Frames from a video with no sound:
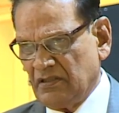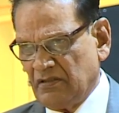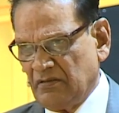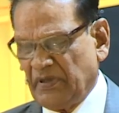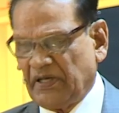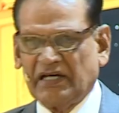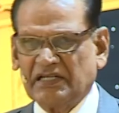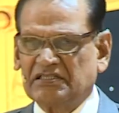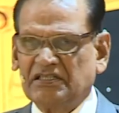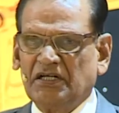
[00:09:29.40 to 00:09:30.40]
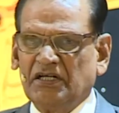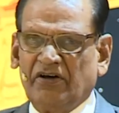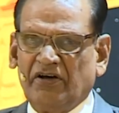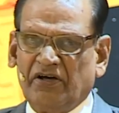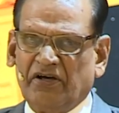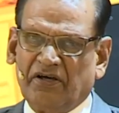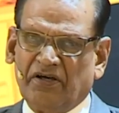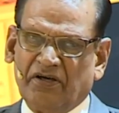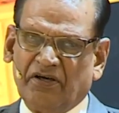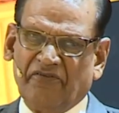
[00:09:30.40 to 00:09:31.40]
because
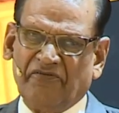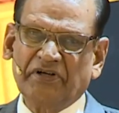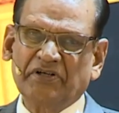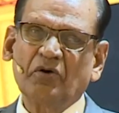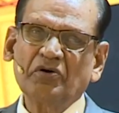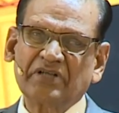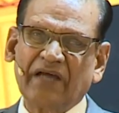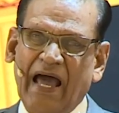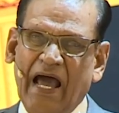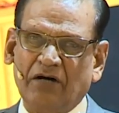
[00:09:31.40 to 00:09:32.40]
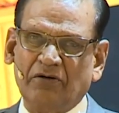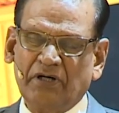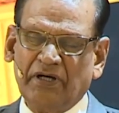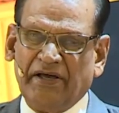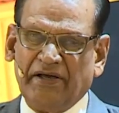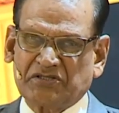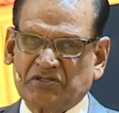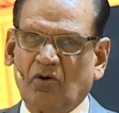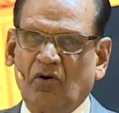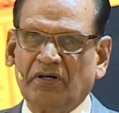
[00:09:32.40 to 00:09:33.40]
we don't have a
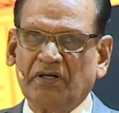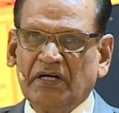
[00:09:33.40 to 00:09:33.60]
strong